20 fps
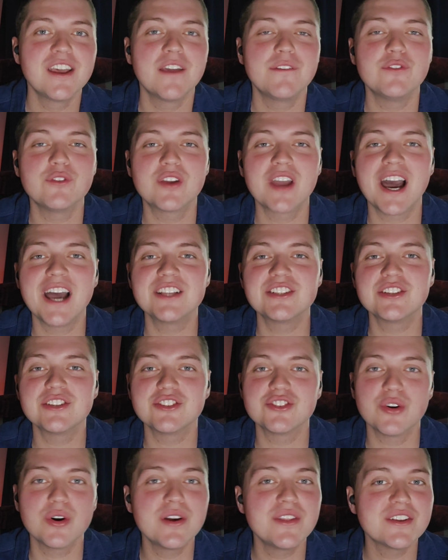If you guys
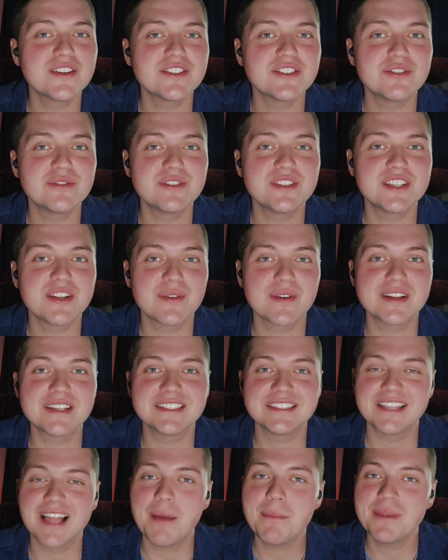enjoy this new
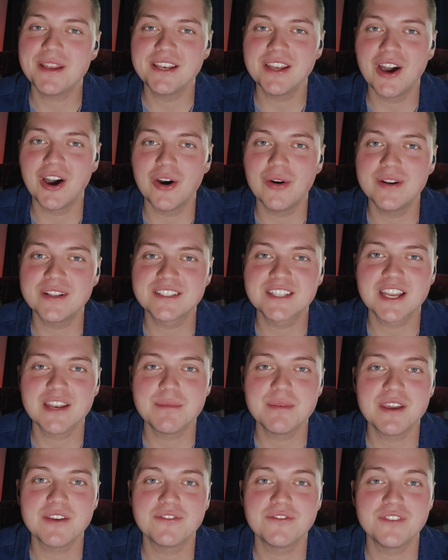series, let me know. It's going
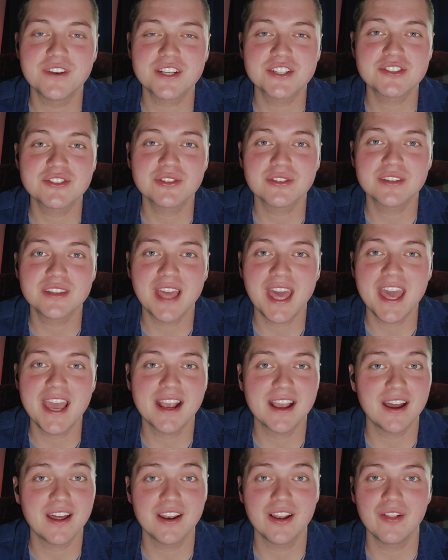to be a fictional
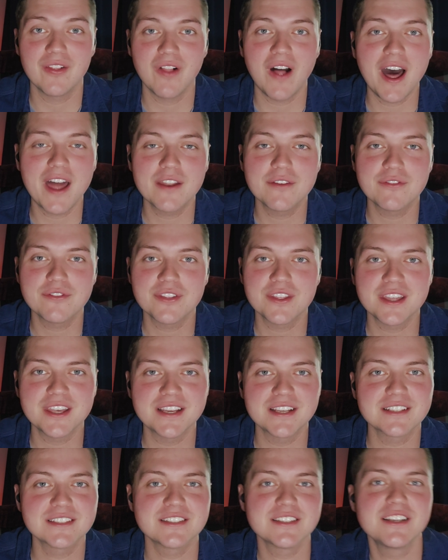take on a lot of
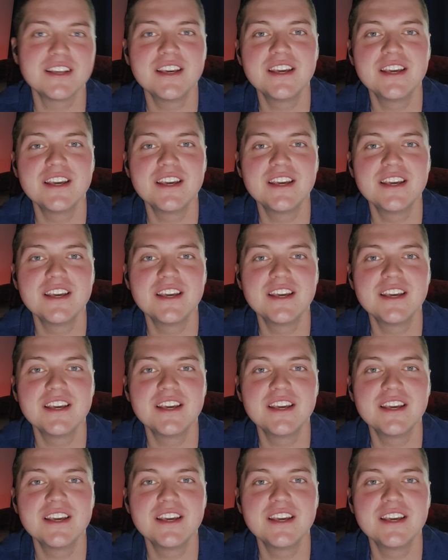things.